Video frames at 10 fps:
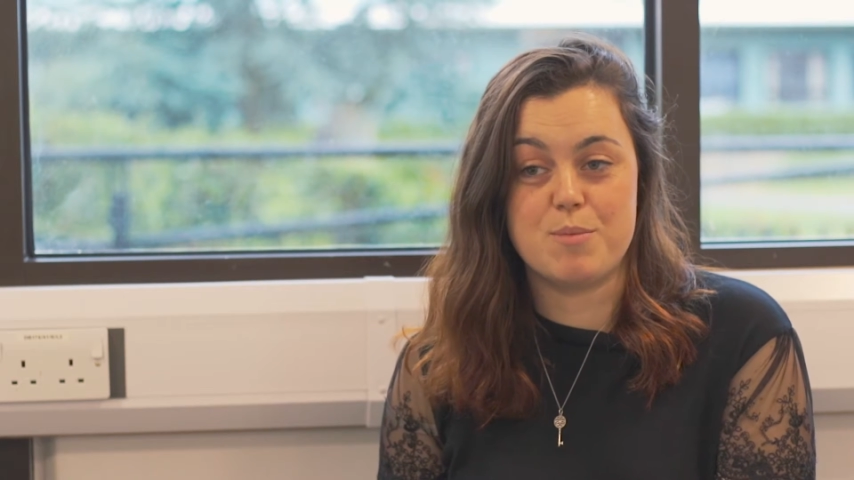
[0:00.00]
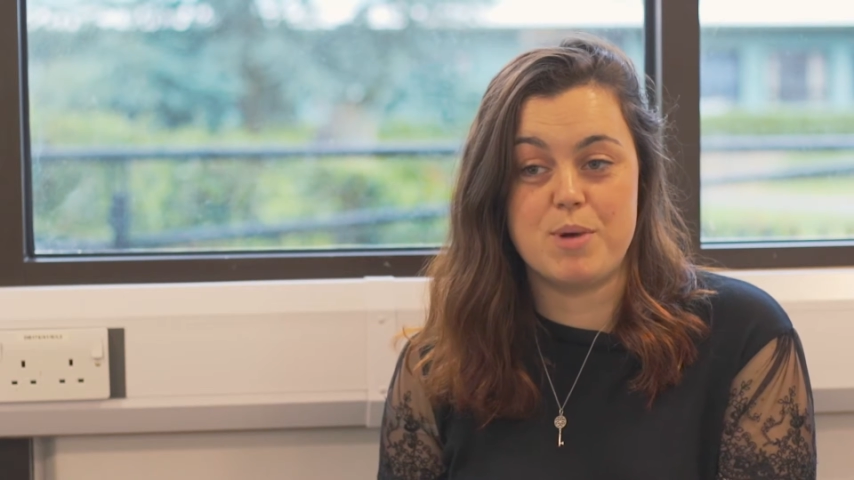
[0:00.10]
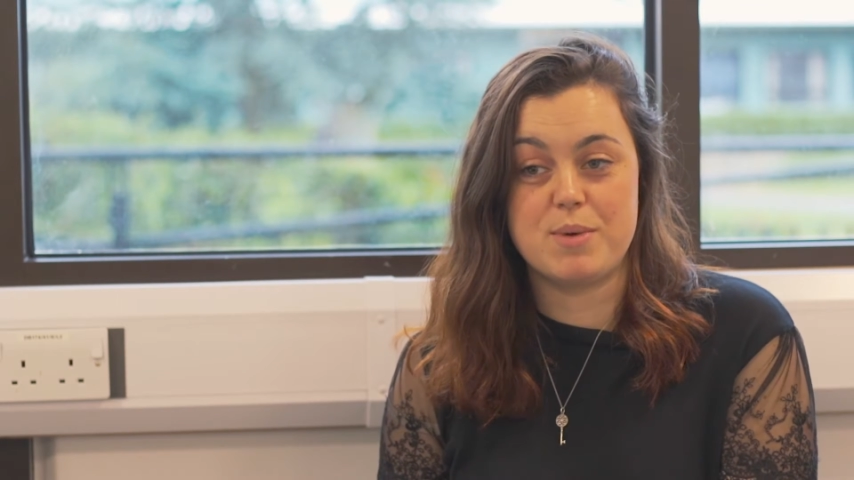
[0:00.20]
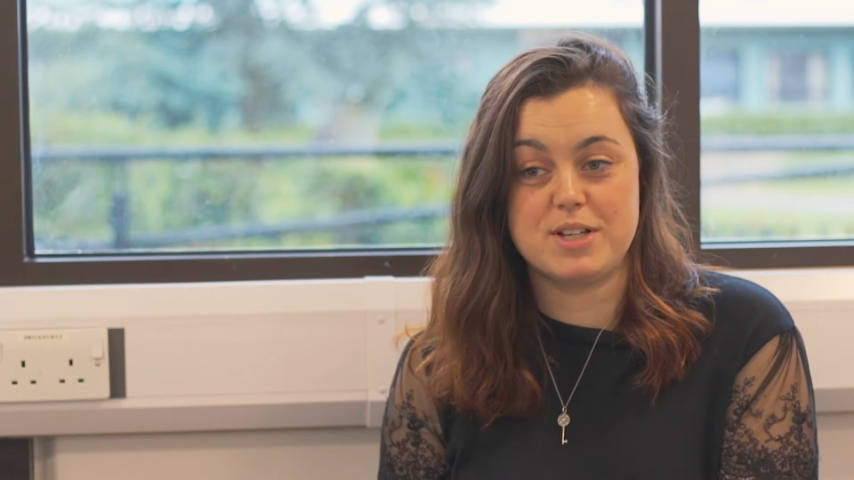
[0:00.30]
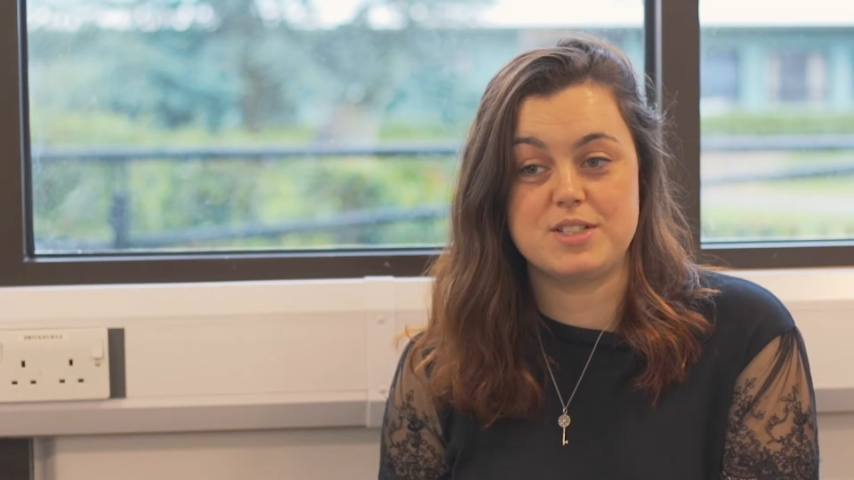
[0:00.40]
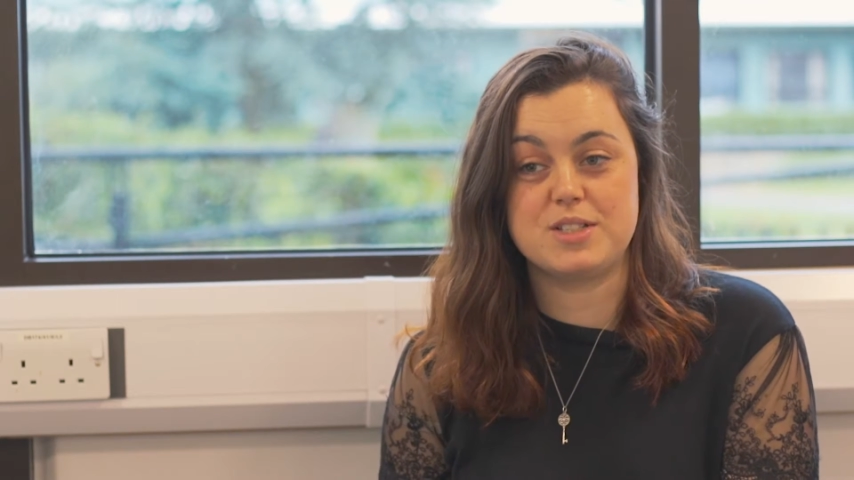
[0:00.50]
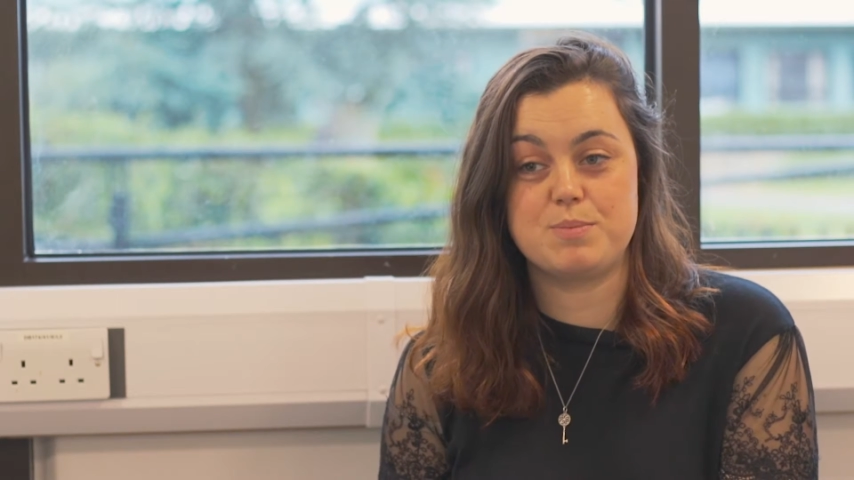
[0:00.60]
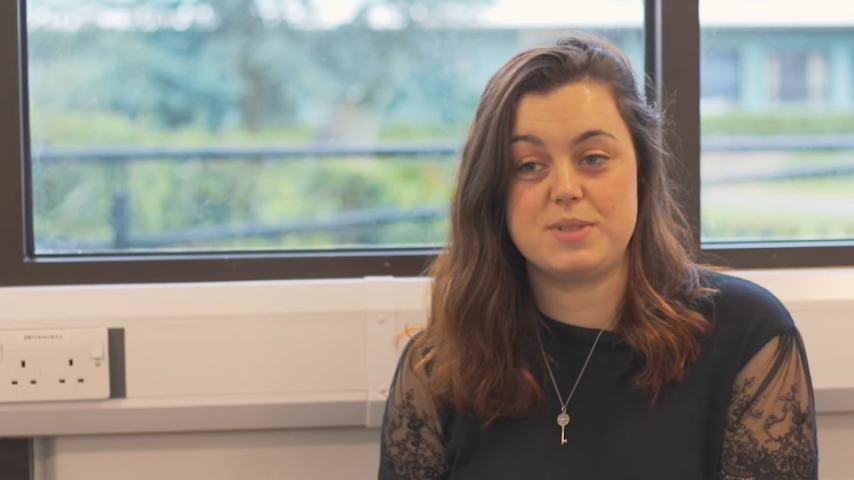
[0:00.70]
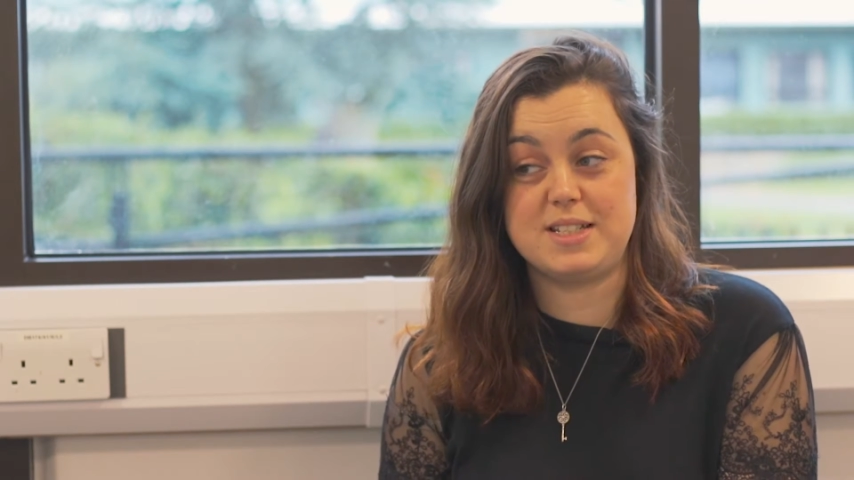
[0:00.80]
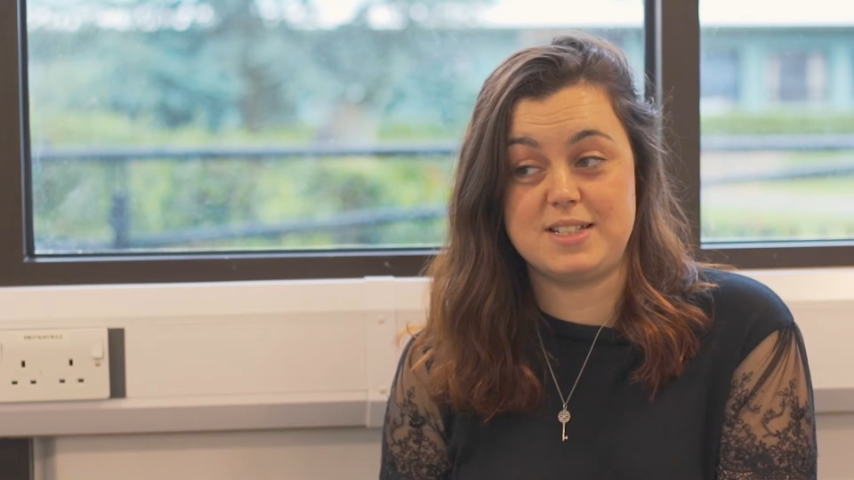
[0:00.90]
my master's
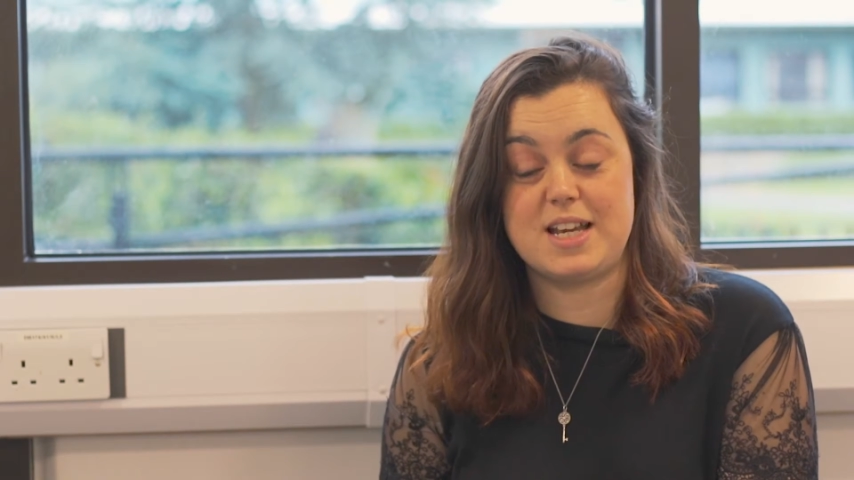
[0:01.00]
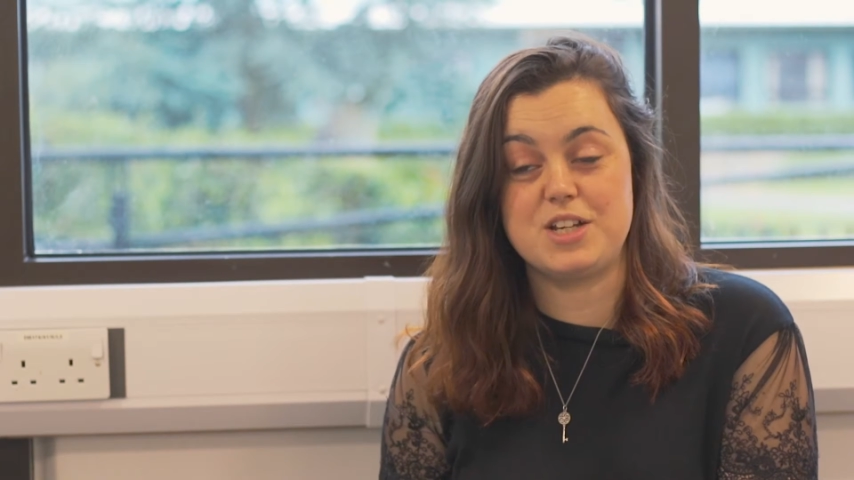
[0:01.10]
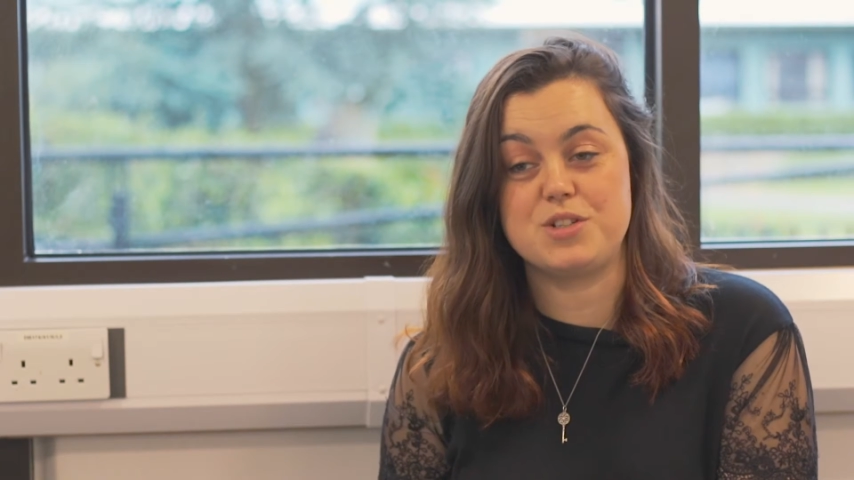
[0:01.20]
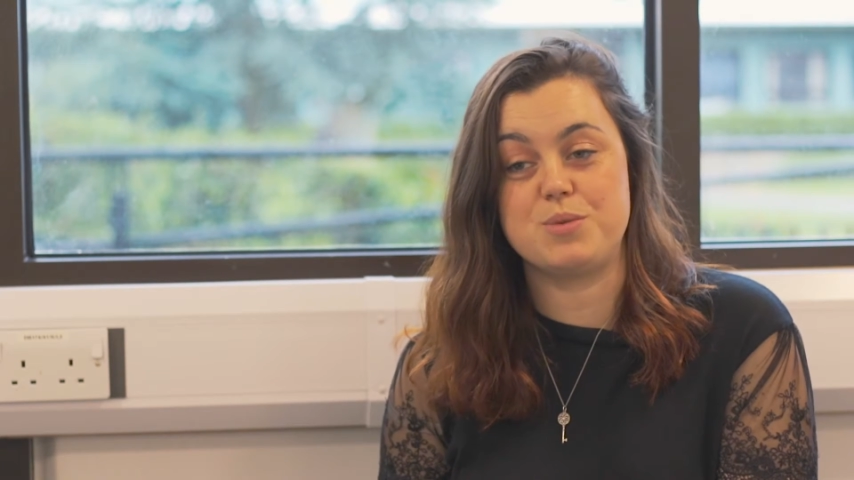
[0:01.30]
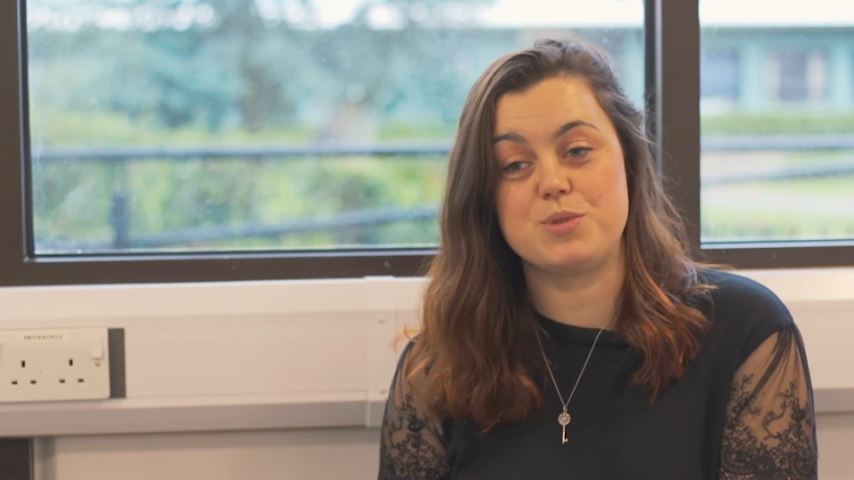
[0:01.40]
dissertation